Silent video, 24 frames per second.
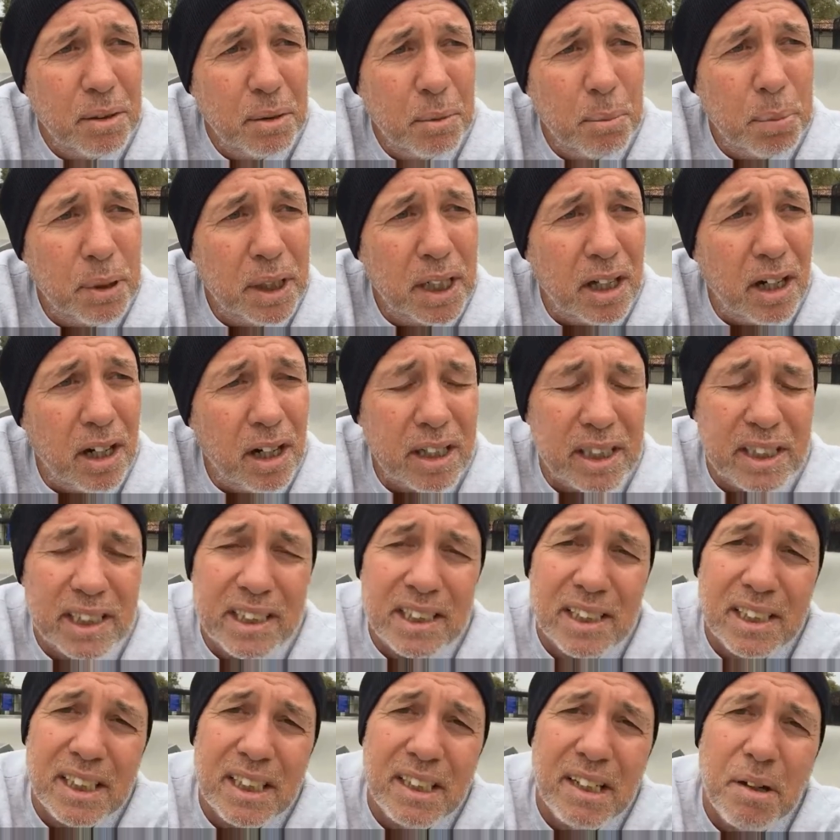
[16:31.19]
but
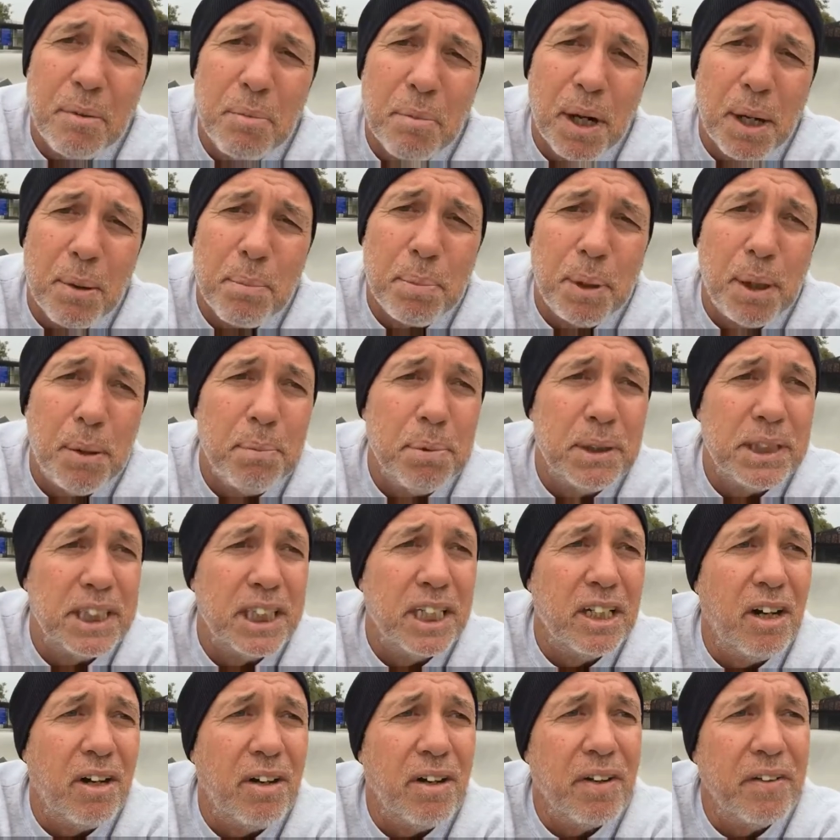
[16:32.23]
honestly, my purpose
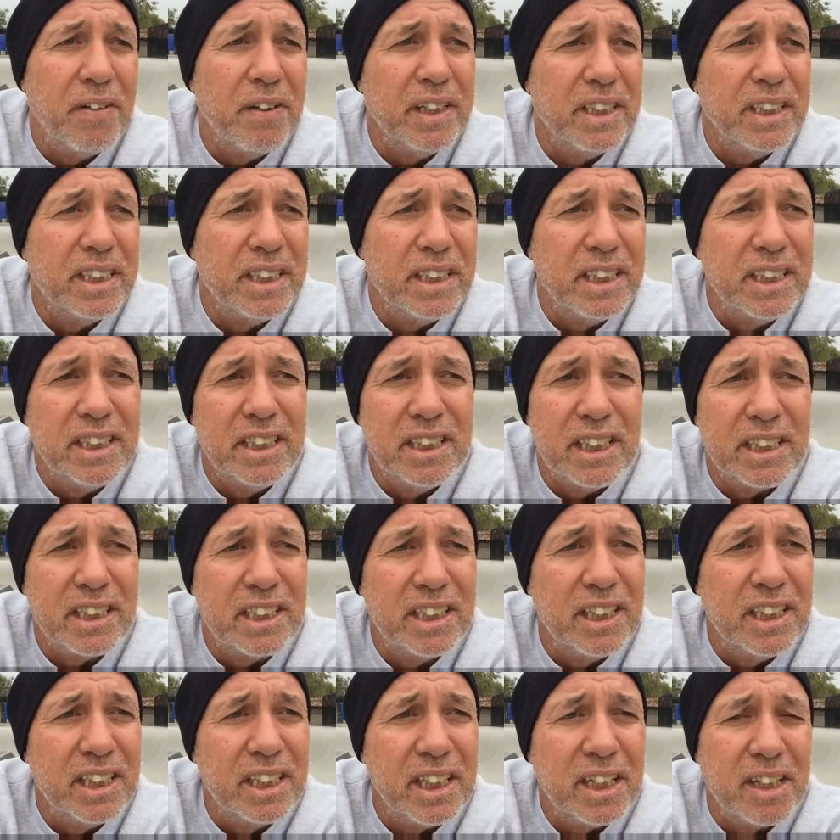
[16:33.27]
in all of this is
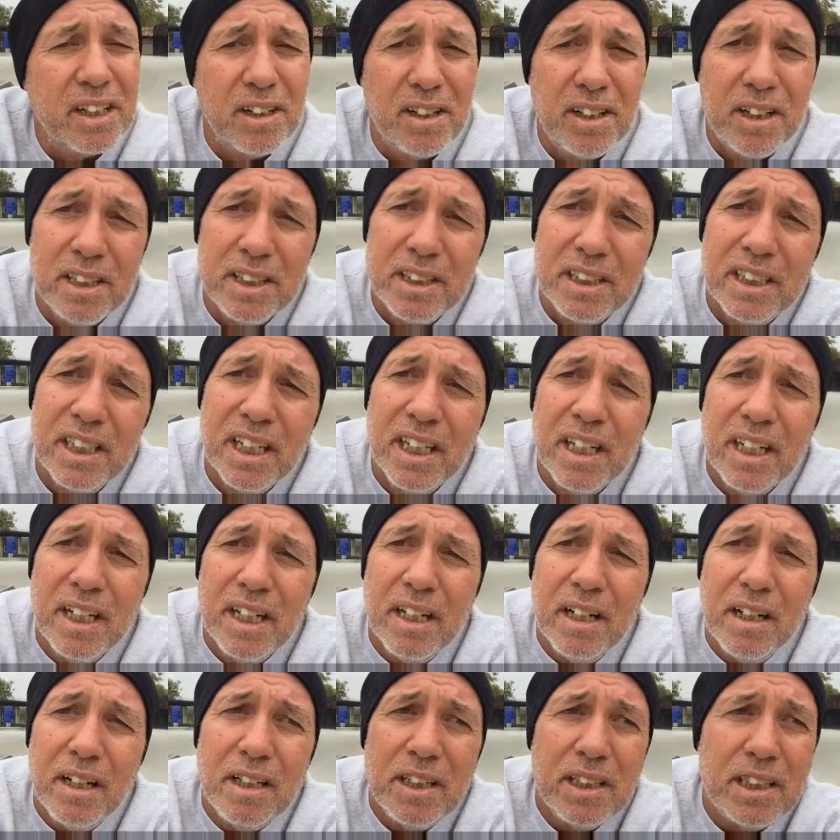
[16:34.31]
just to encourage
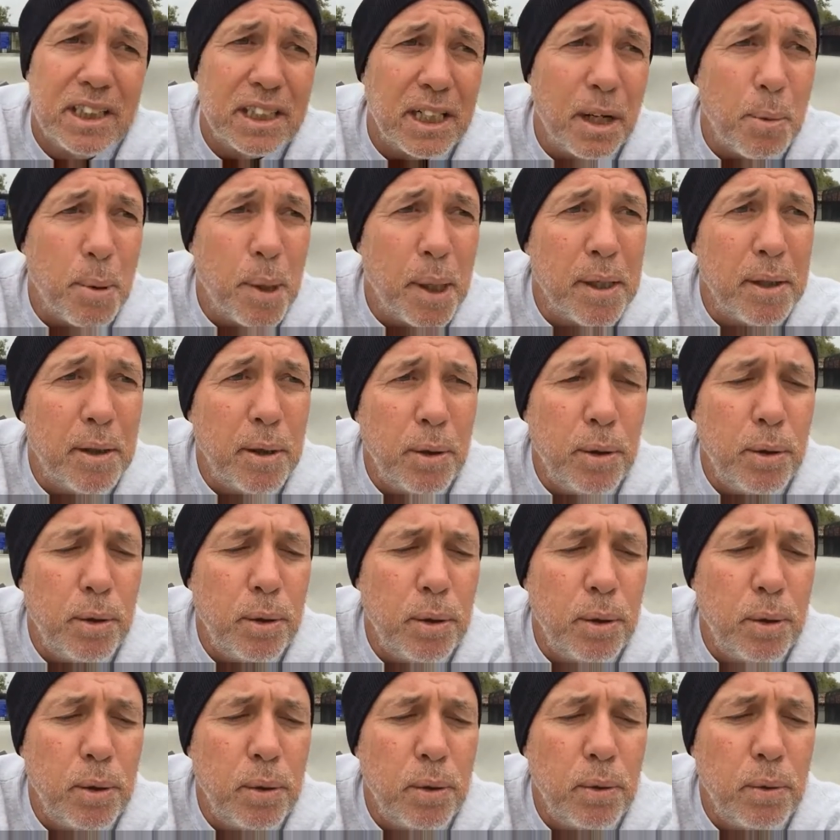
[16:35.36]
someone
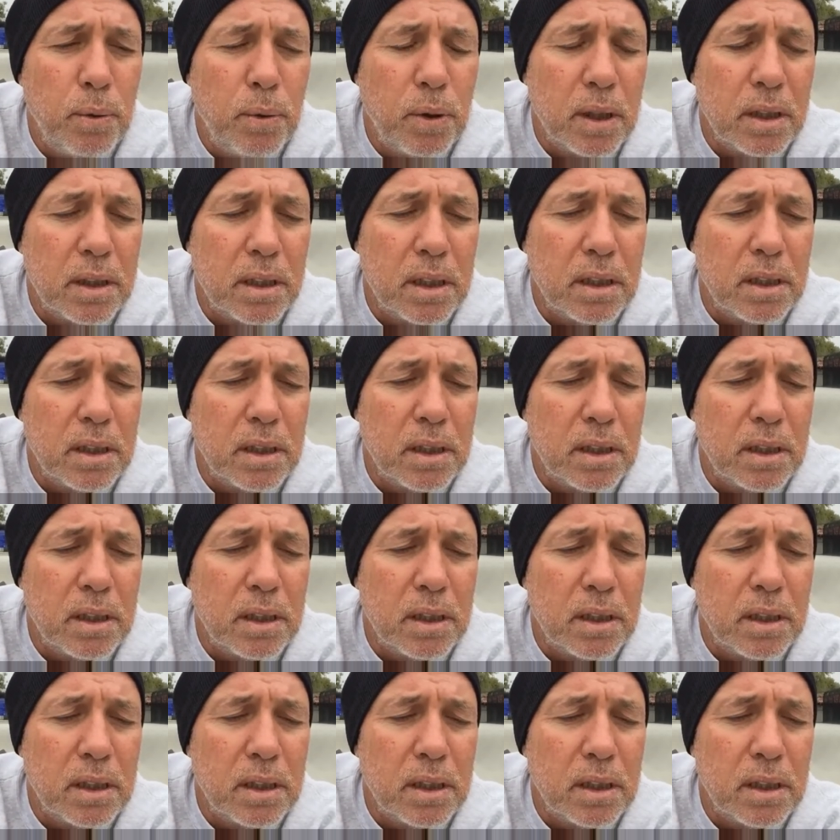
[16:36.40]
who